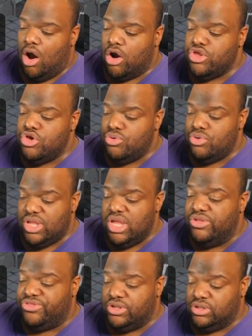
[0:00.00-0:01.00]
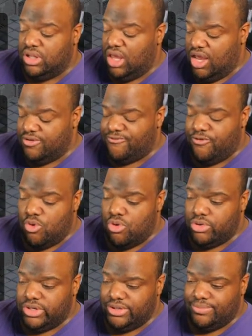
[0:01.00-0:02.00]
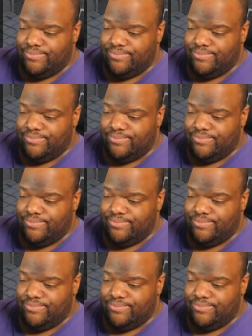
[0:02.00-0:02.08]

Are you Ethan Lanford?